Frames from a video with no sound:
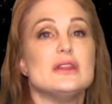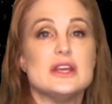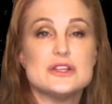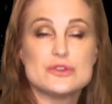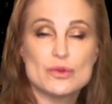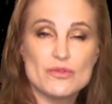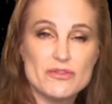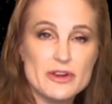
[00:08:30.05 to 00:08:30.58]

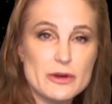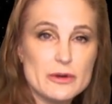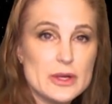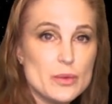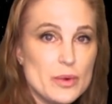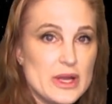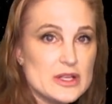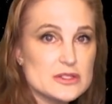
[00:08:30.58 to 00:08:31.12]
These are
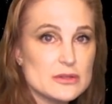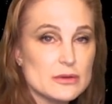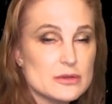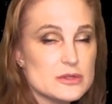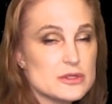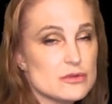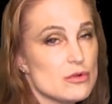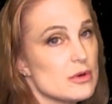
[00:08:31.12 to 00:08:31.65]
very weak
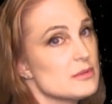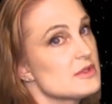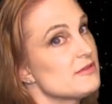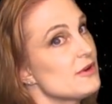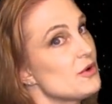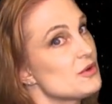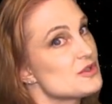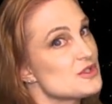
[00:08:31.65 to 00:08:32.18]
solar storms,
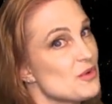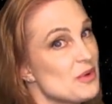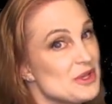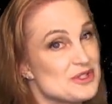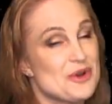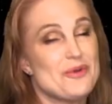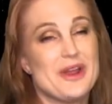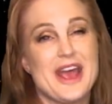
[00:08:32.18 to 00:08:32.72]
folks, so we
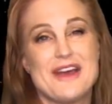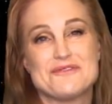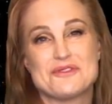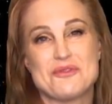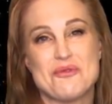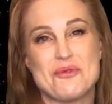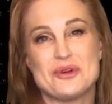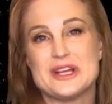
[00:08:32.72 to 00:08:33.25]
don't have
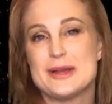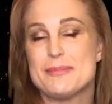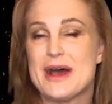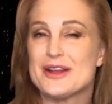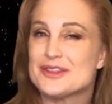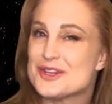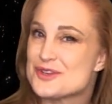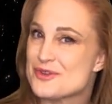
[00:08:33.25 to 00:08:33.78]
to worry
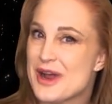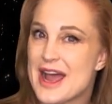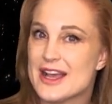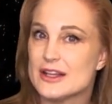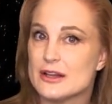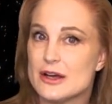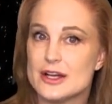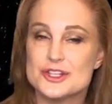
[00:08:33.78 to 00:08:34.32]
about the
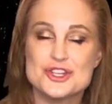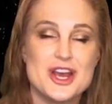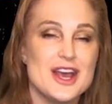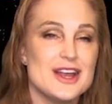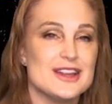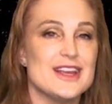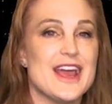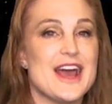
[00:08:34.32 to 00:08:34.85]
Dragon launch.
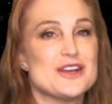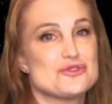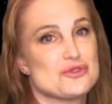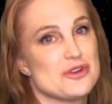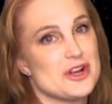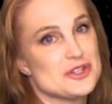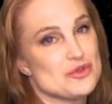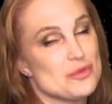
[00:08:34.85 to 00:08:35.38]
The
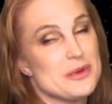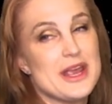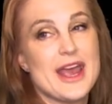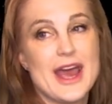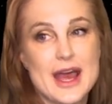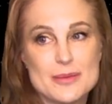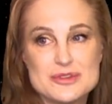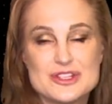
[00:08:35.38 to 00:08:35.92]
astronauts will be
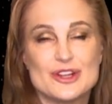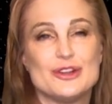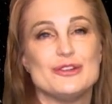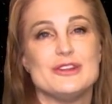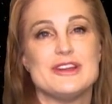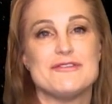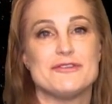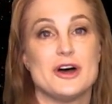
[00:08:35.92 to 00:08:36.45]

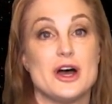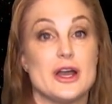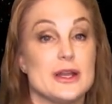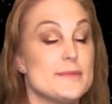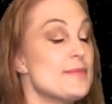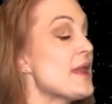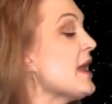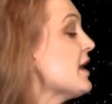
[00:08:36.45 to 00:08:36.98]
absolutely fine.